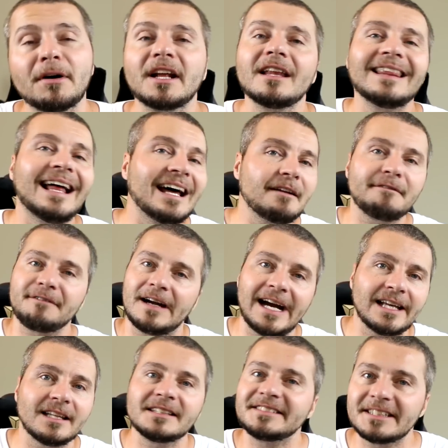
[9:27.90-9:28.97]
But a lot of
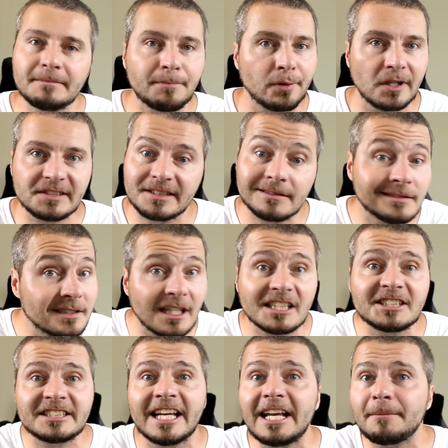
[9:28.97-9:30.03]
violence in prison
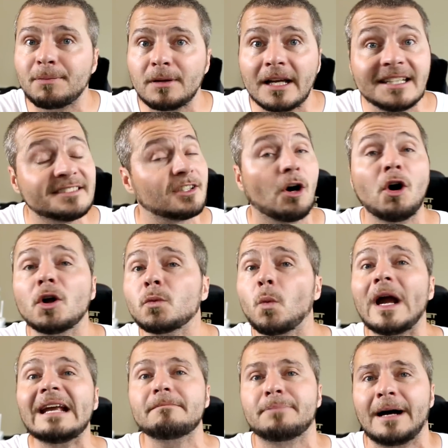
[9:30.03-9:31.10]
does take place on
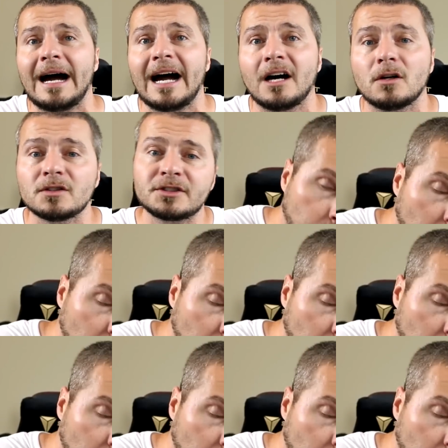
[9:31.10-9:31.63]
weight piles,